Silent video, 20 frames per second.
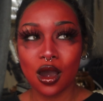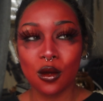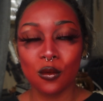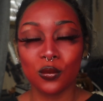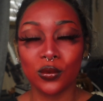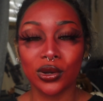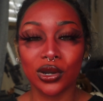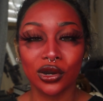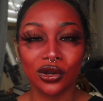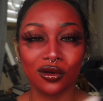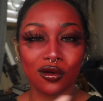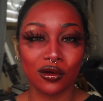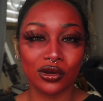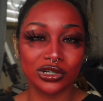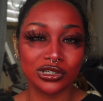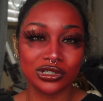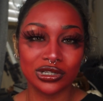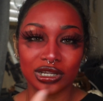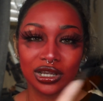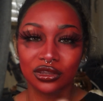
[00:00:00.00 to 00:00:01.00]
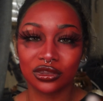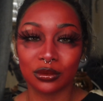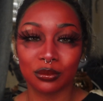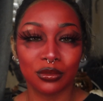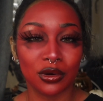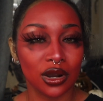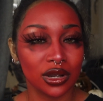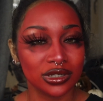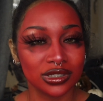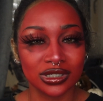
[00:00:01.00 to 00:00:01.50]
We are going to get the
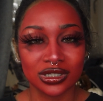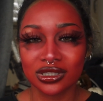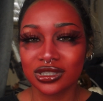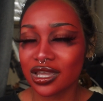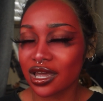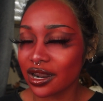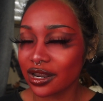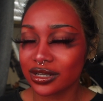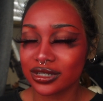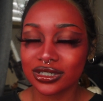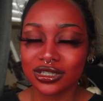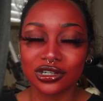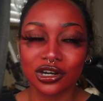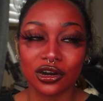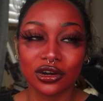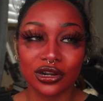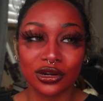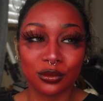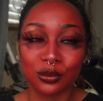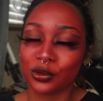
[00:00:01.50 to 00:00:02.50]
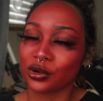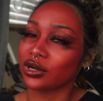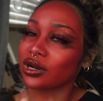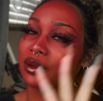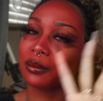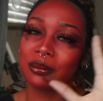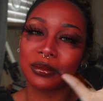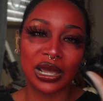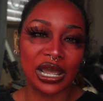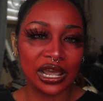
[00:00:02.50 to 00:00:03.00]
prosthetics started. We're going to
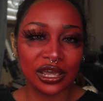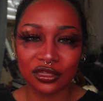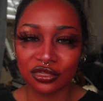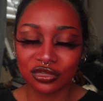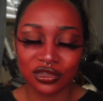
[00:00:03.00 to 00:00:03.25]
paint